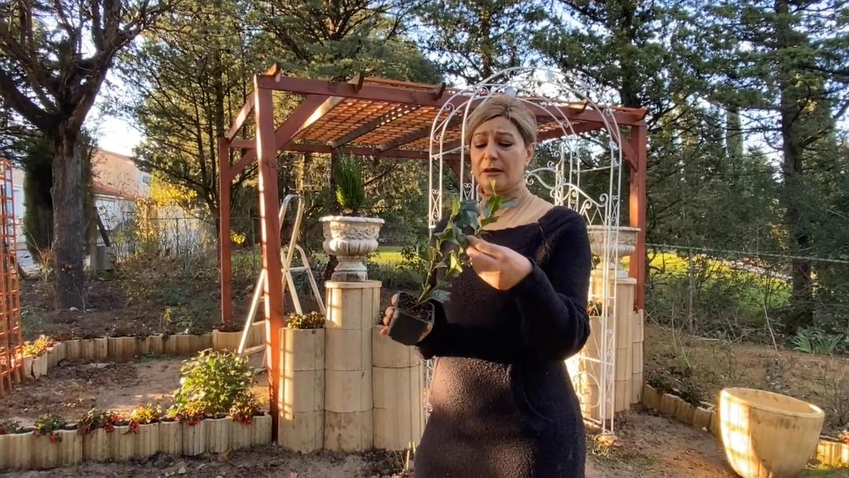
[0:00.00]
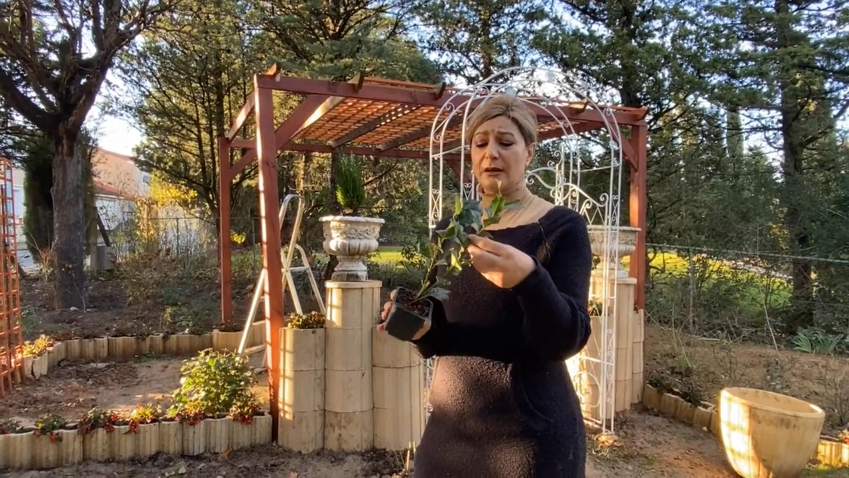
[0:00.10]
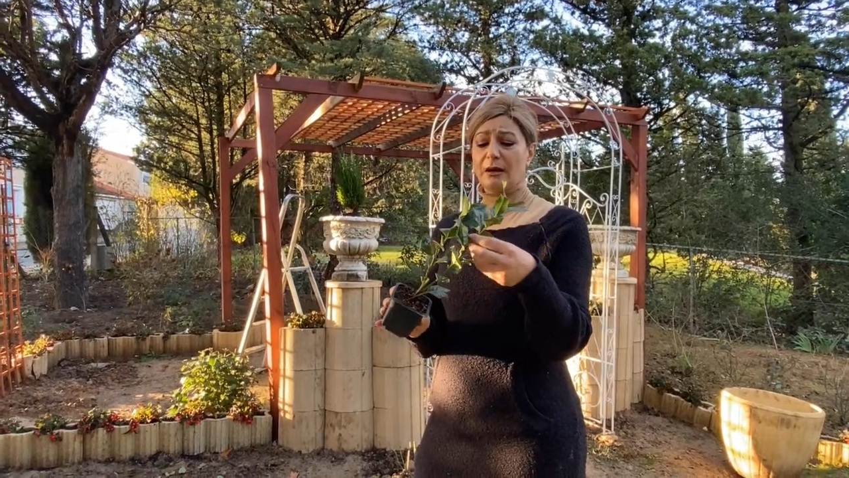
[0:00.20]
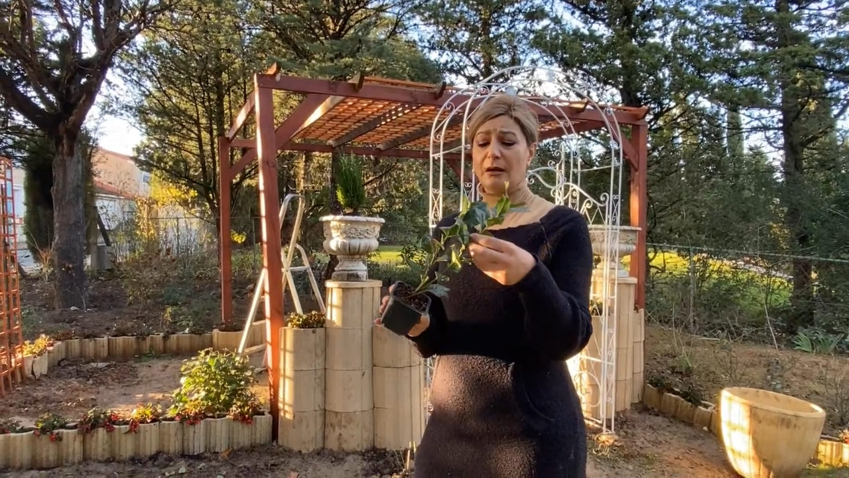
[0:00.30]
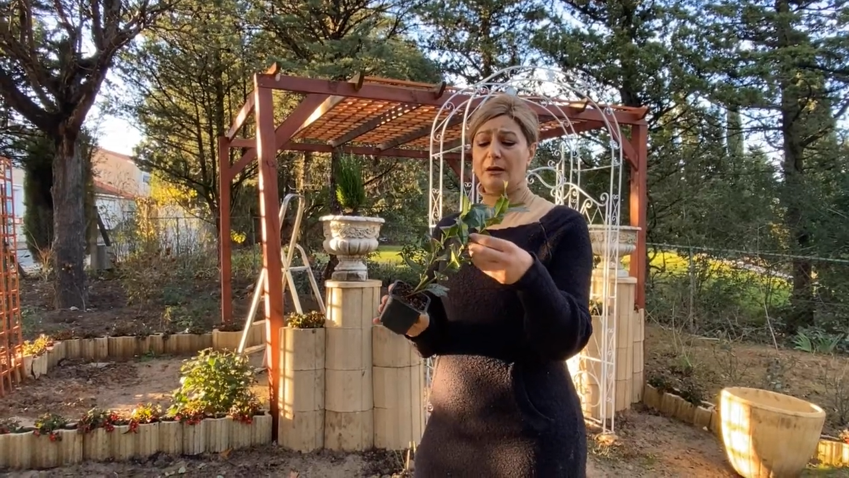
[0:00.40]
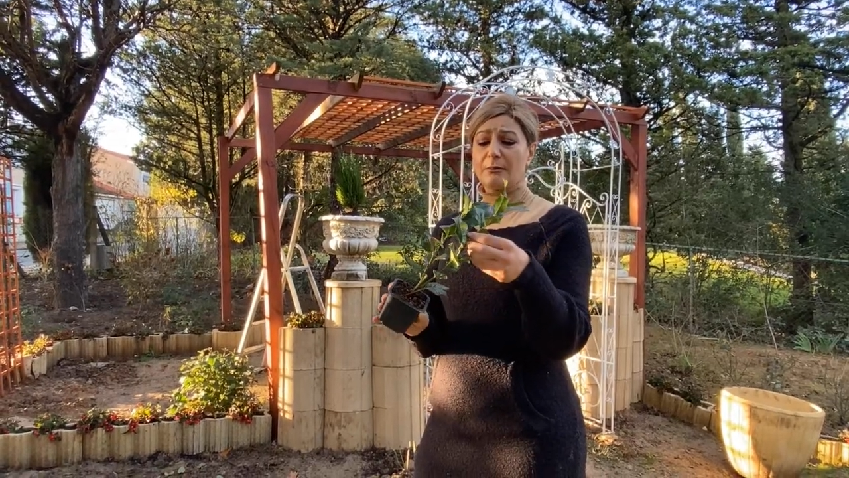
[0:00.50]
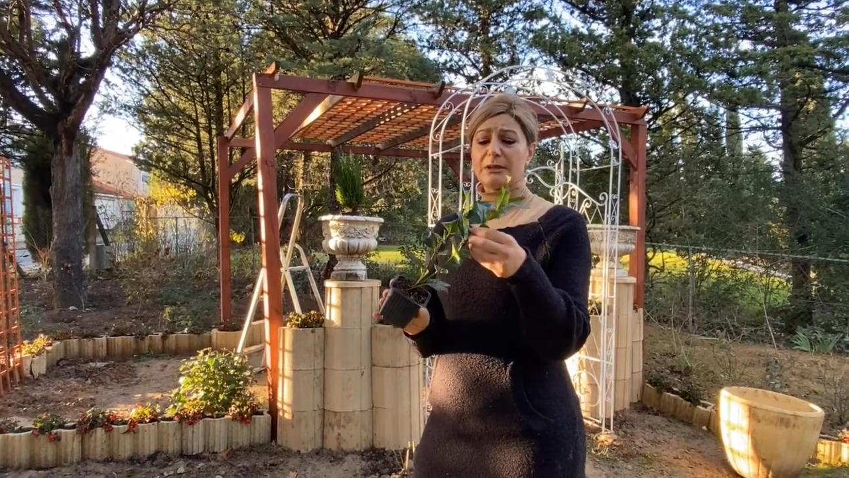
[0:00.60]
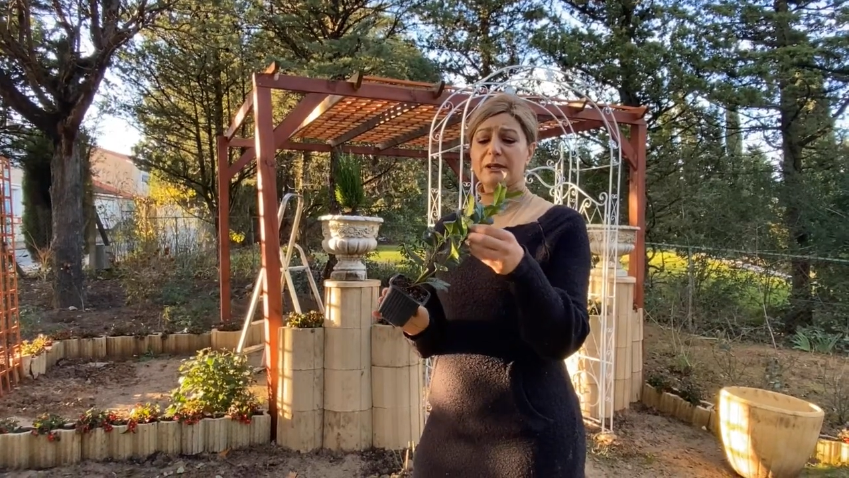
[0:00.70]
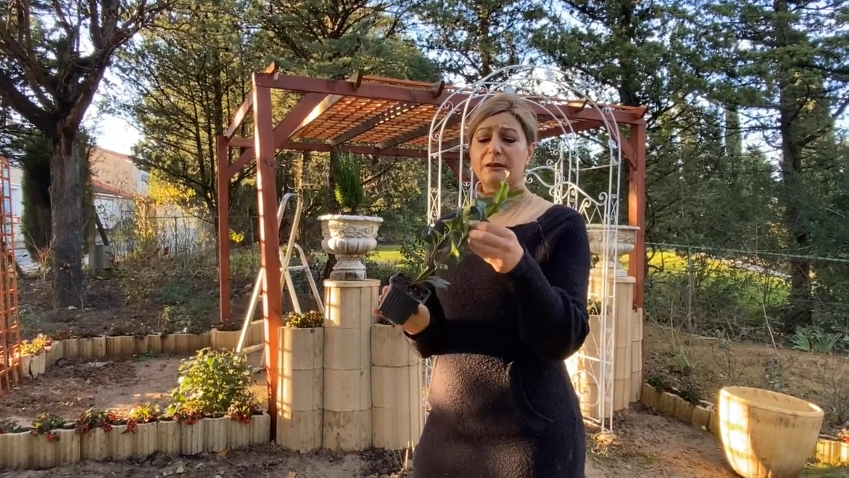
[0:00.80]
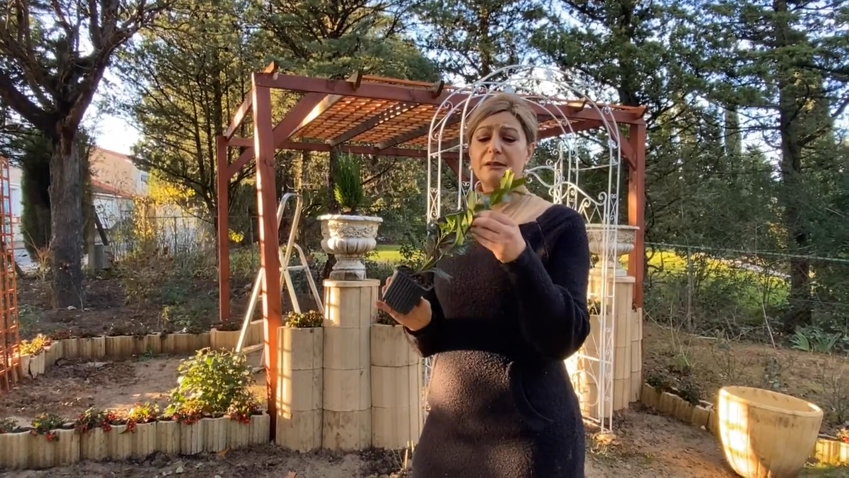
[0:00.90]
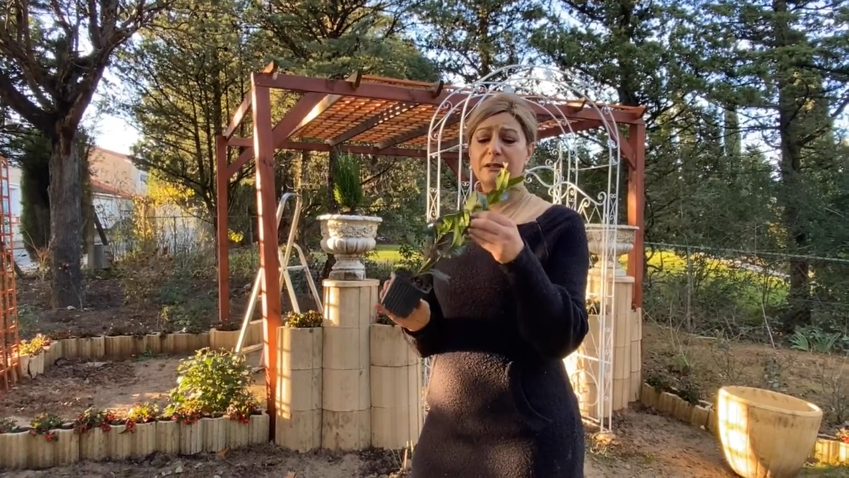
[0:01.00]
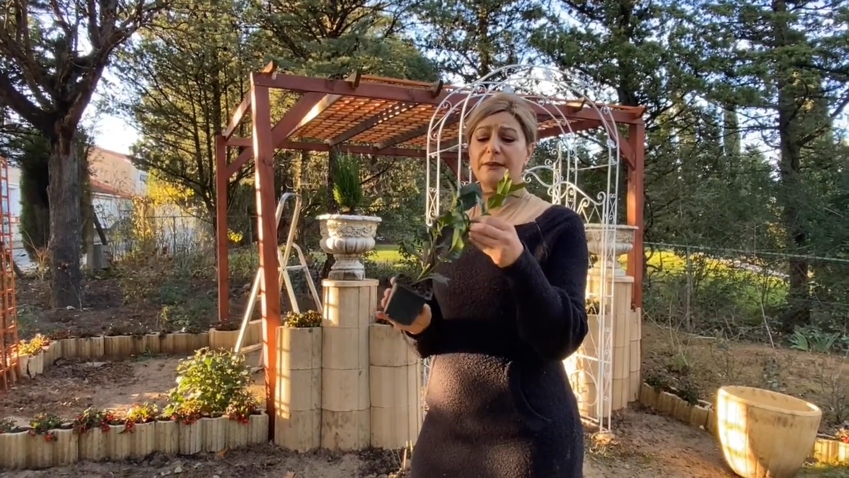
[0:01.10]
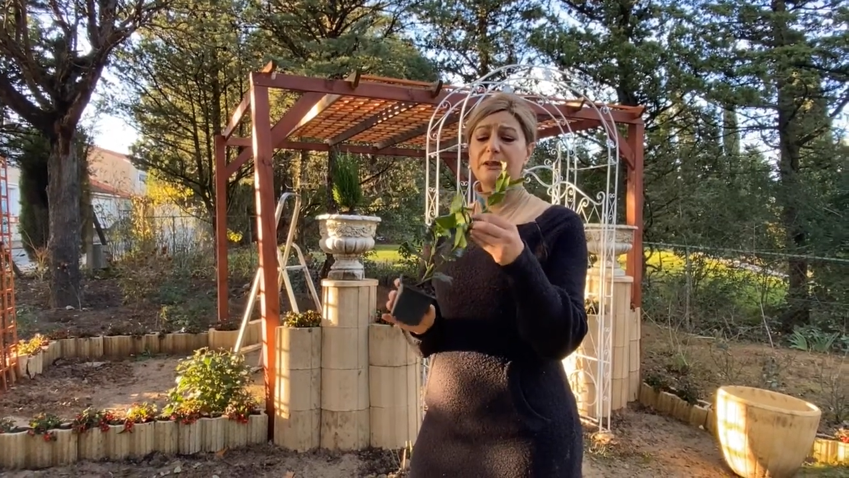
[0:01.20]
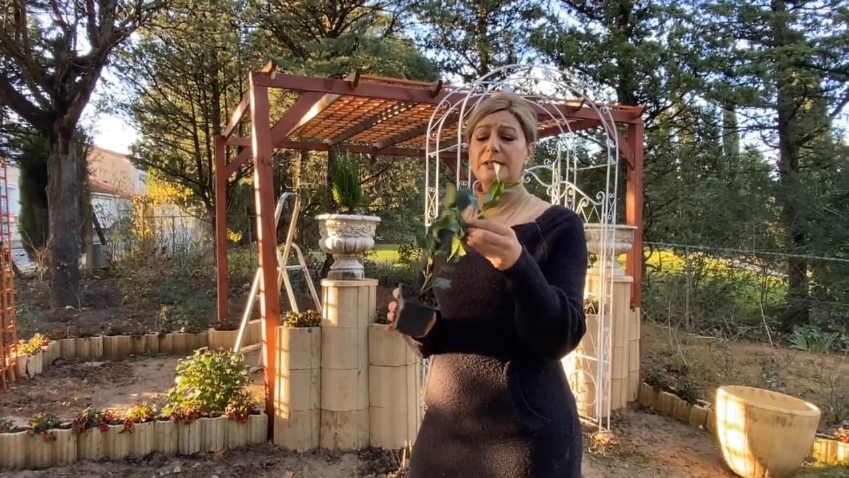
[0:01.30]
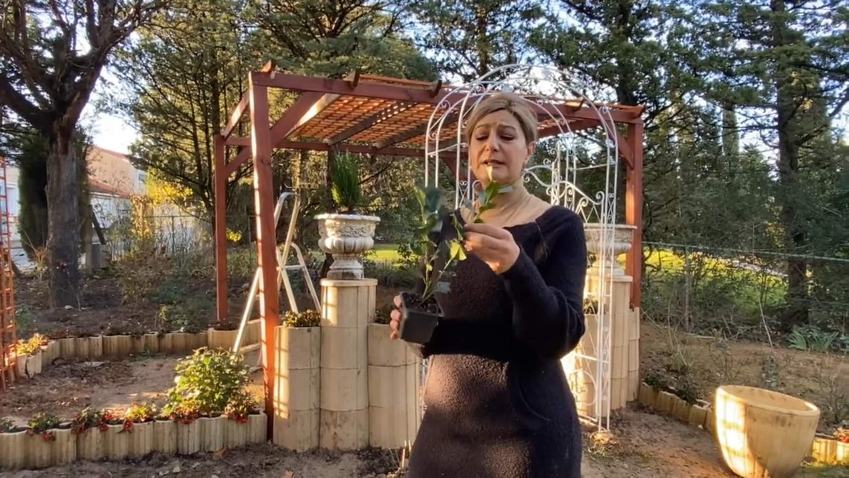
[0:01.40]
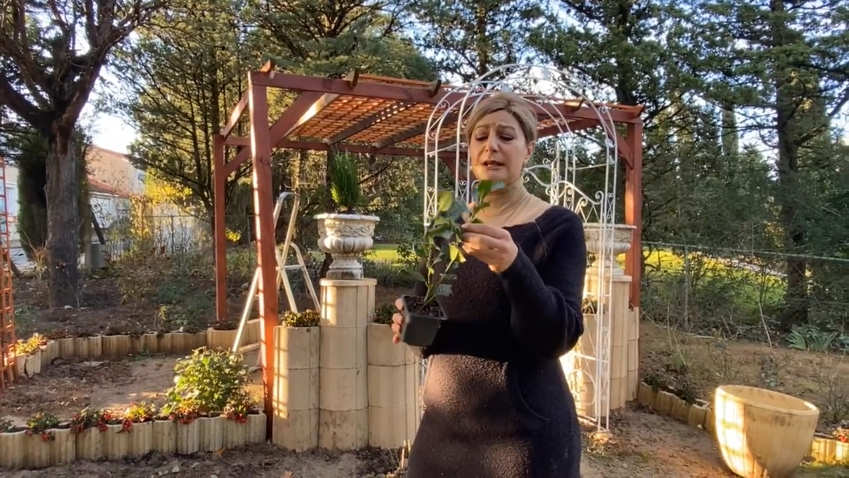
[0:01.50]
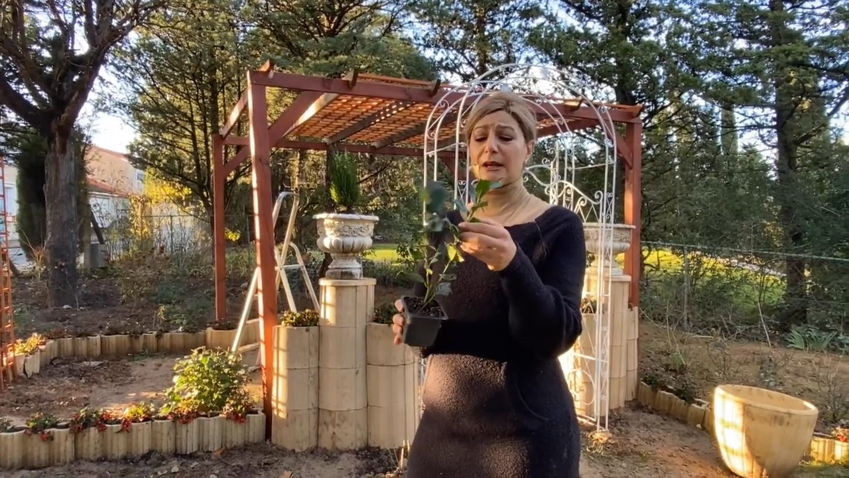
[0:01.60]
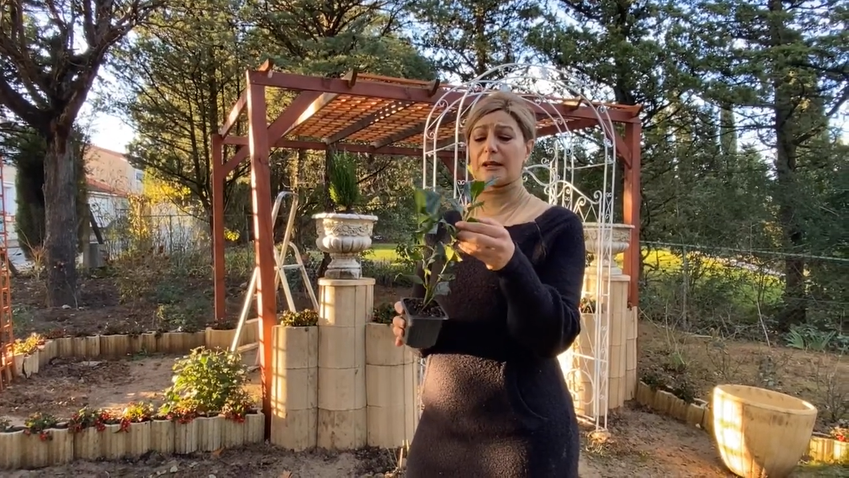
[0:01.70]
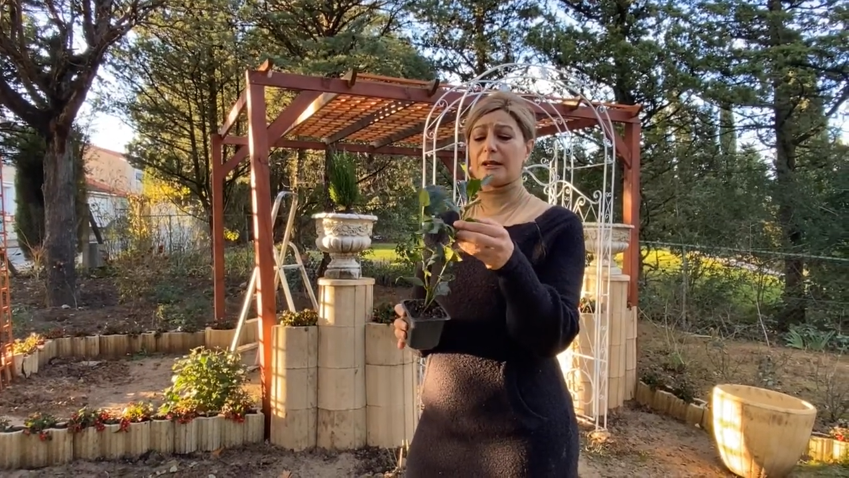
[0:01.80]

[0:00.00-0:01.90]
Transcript: um, Stevens, uh,